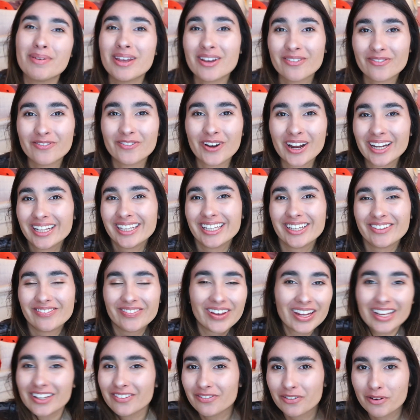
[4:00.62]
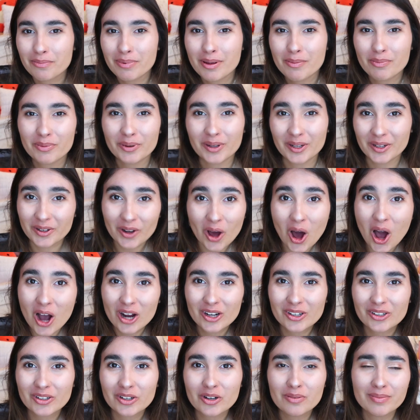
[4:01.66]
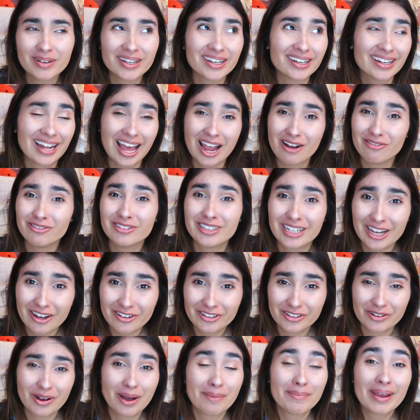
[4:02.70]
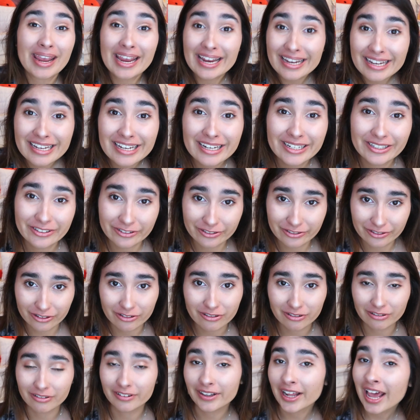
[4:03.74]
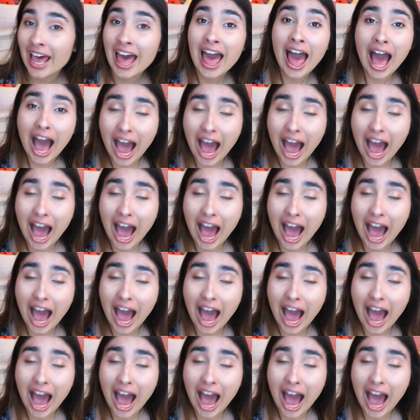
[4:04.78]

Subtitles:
be a friendly face for people to talk to, because I will tell you, I'm 18 years old,